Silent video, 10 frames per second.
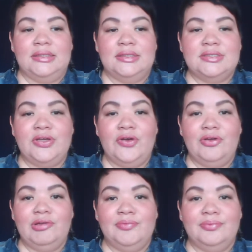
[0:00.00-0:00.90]

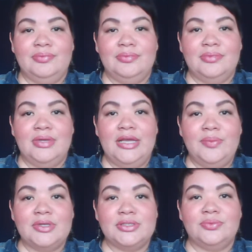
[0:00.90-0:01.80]
So
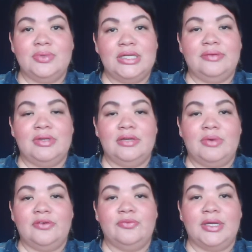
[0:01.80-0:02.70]
it was a really, really
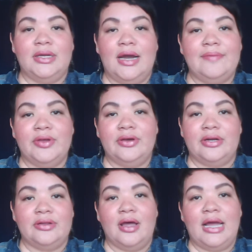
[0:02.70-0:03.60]
rough week. I'm not
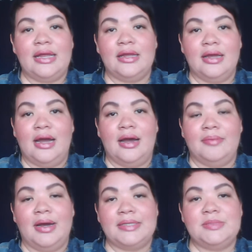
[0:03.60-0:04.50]
gonna lie.
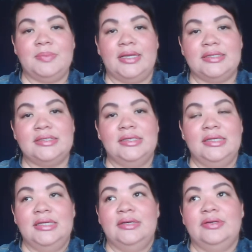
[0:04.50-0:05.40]
I spent
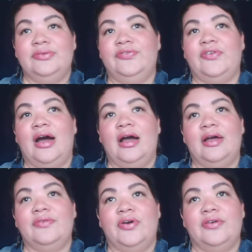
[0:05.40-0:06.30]

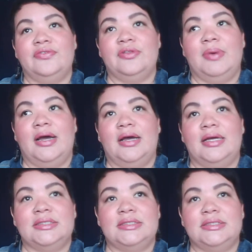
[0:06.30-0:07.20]
6 of the
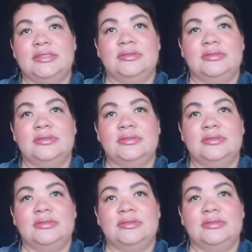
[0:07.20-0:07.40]
past